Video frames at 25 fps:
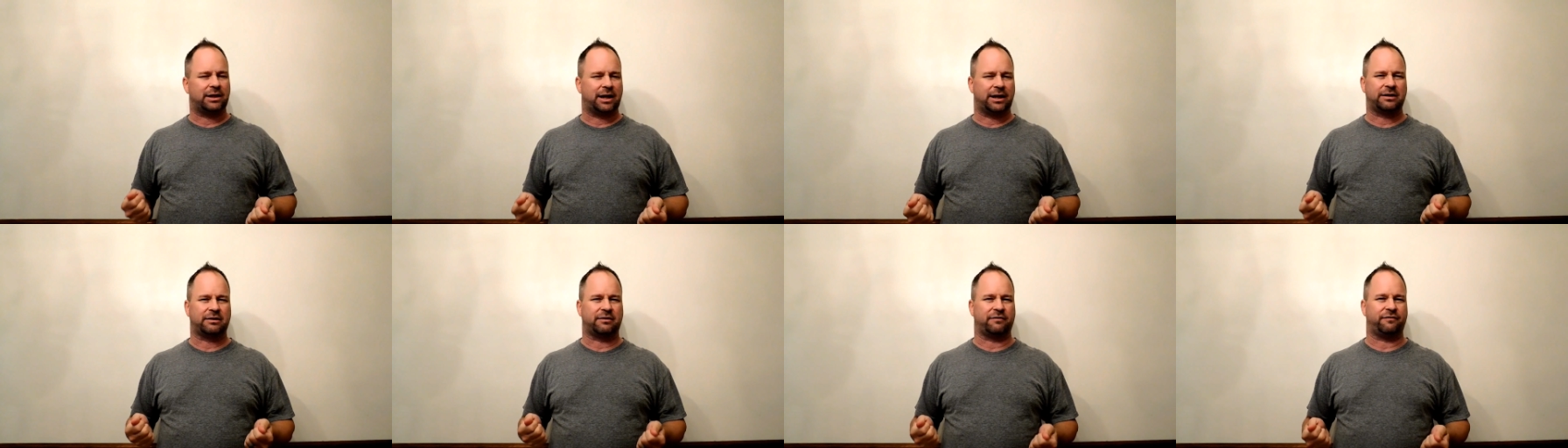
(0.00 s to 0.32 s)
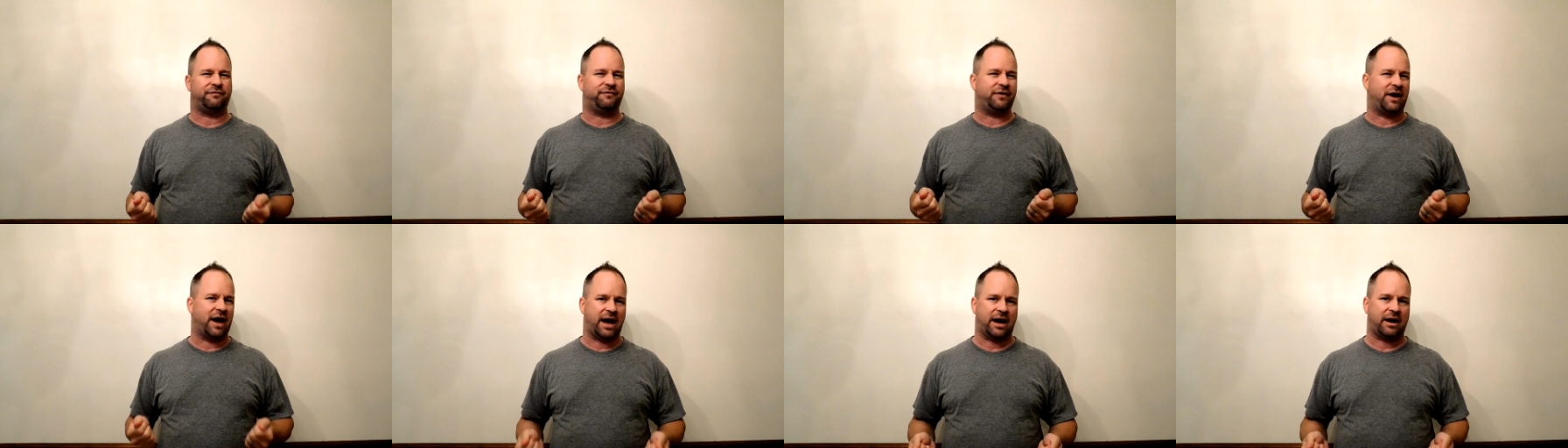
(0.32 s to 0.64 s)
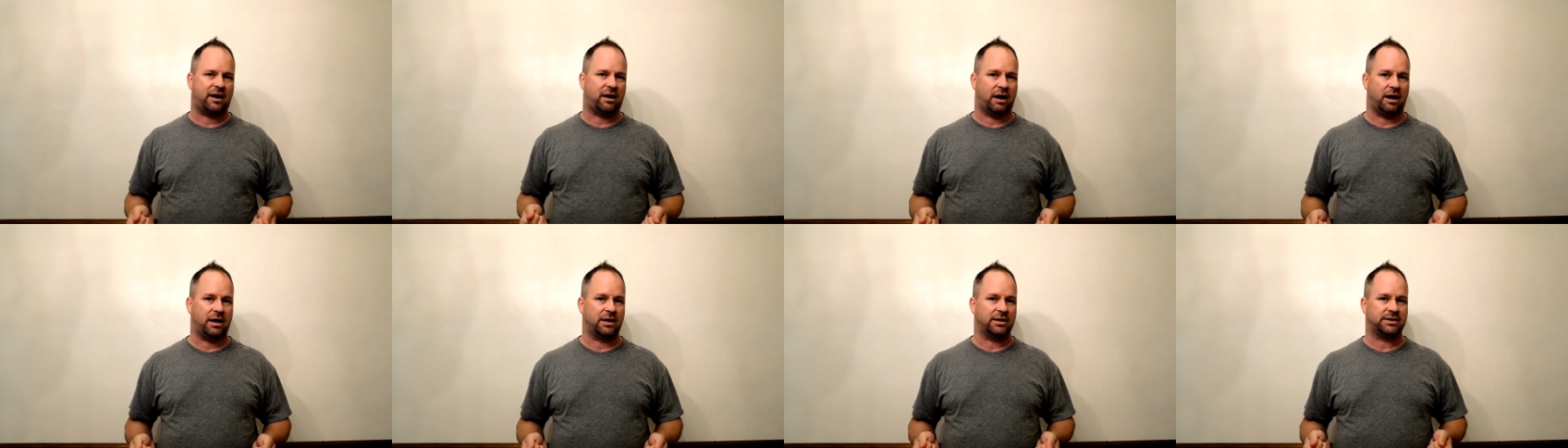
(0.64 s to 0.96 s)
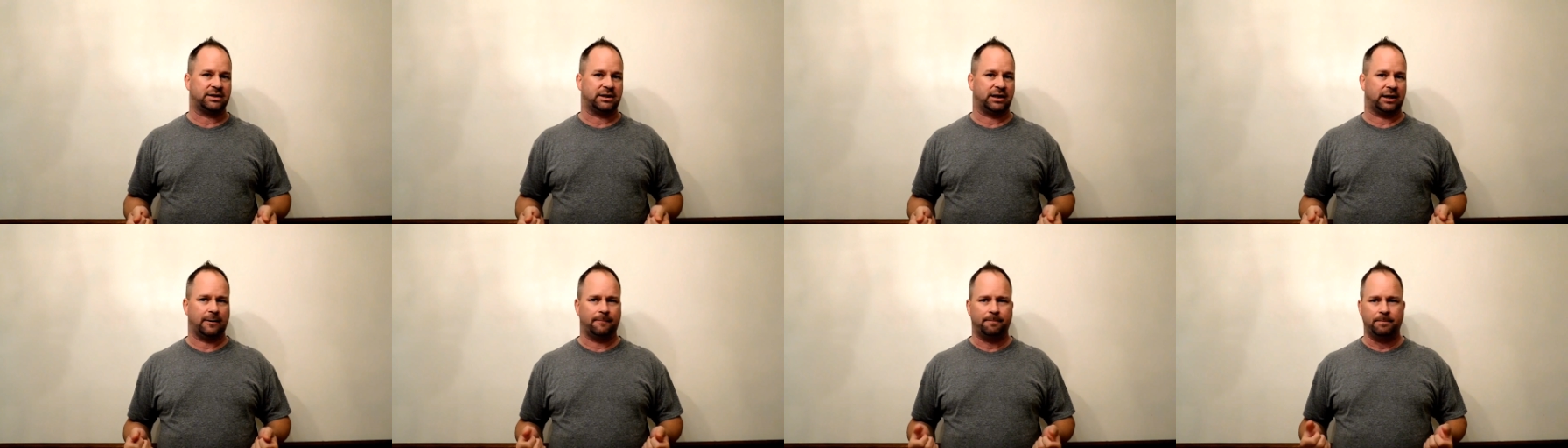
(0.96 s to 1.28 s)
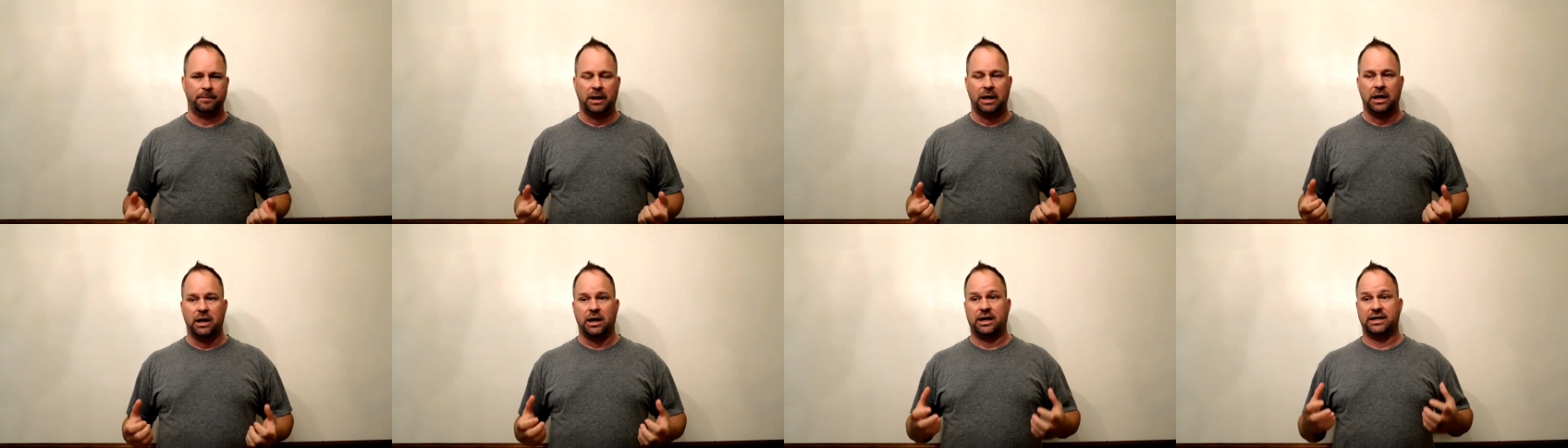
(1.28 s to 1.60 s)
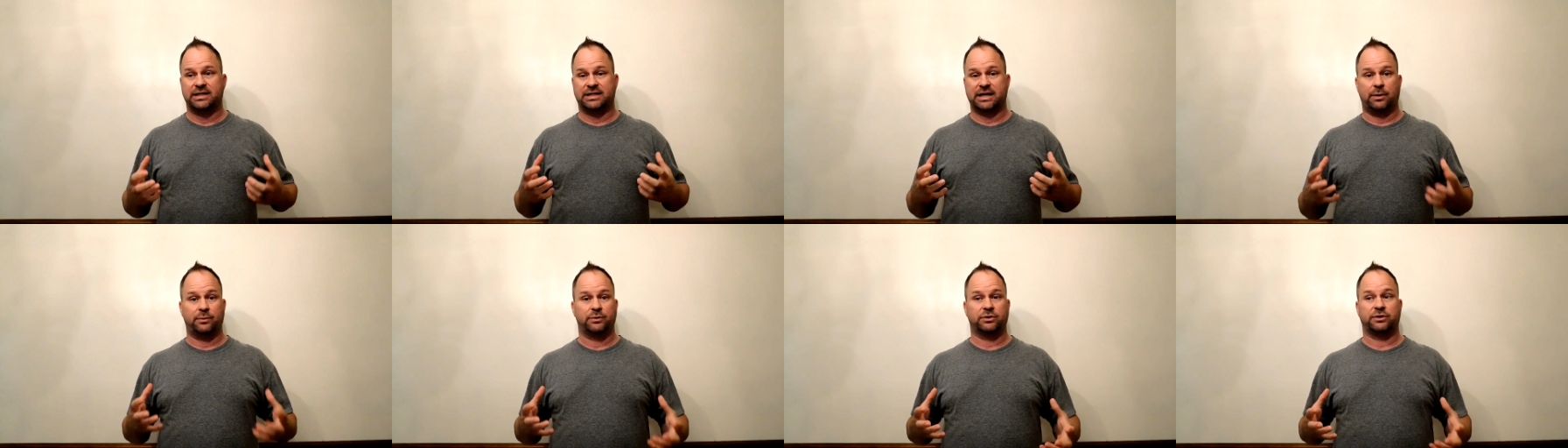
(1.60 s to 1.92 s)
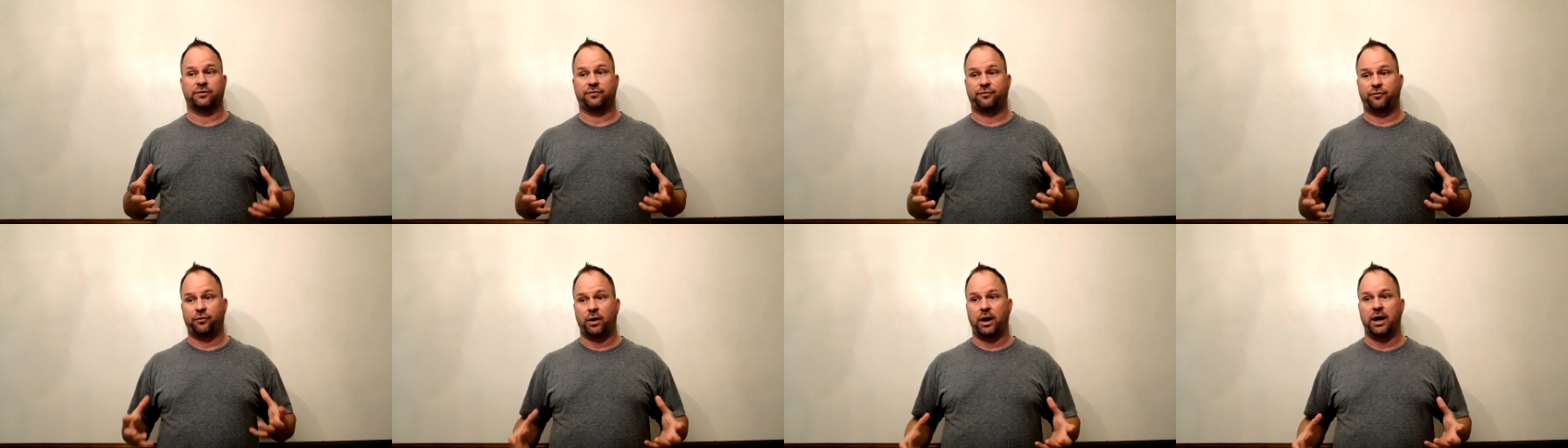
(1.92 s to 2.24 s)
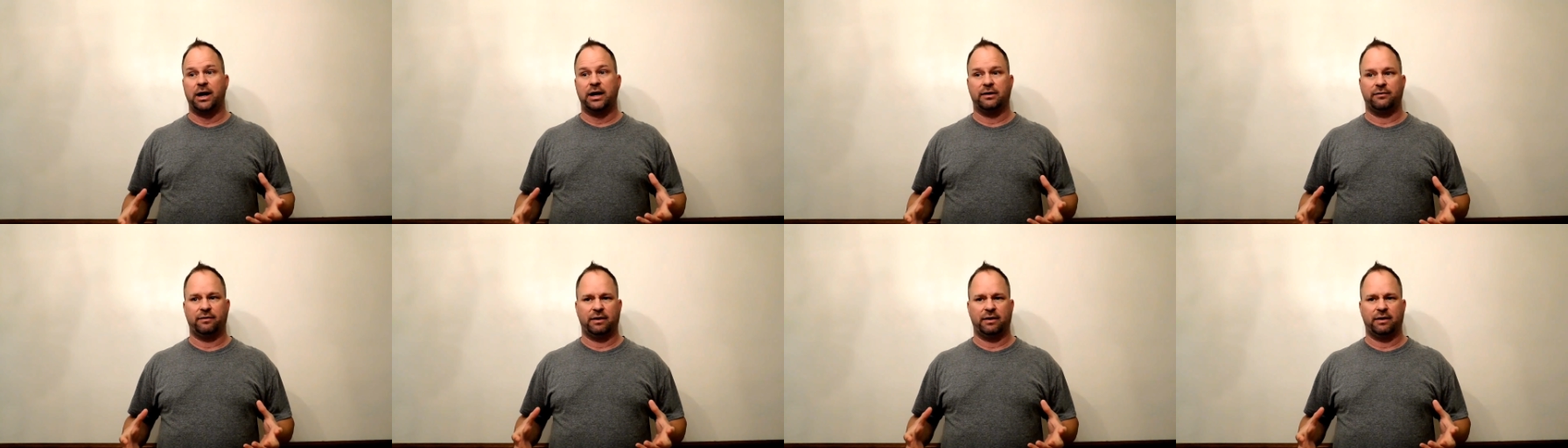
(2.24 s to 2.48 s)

like the fat content because I was afraid